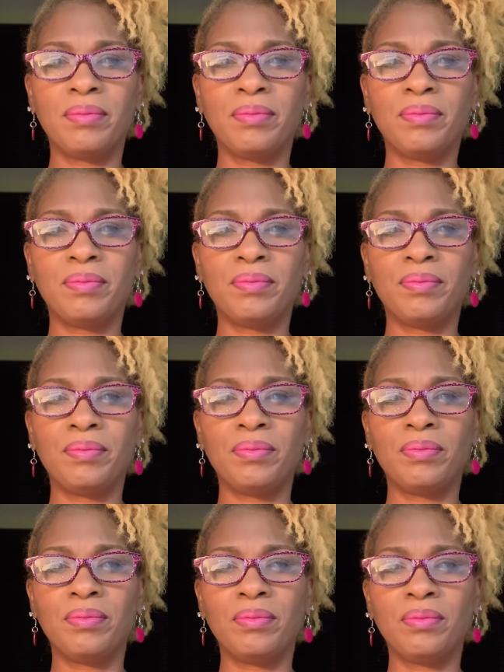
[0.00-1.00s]

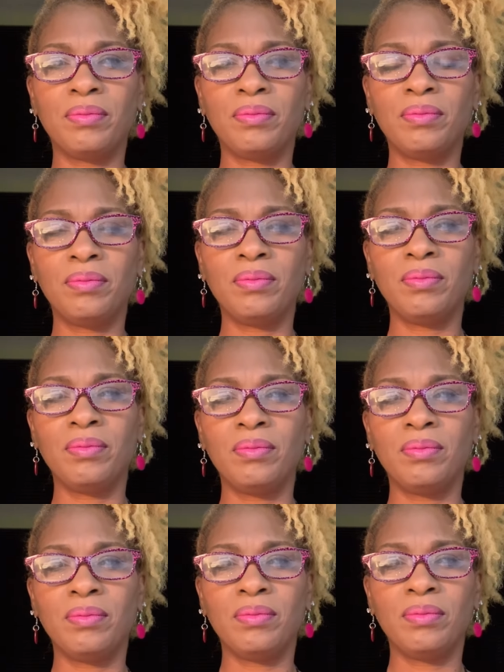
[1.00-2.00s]

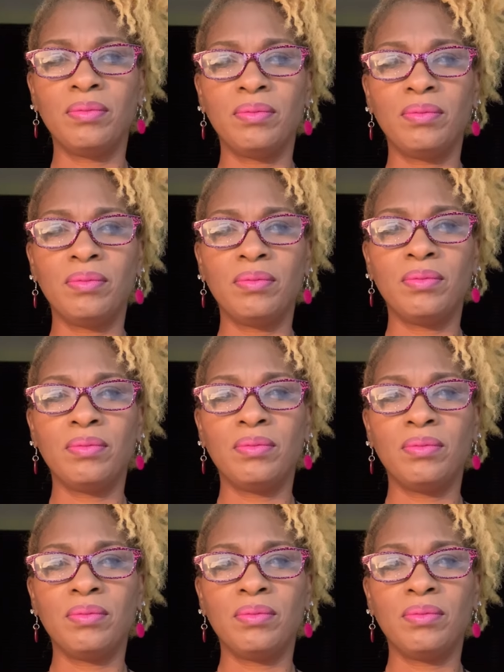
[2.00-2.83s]
[no speech]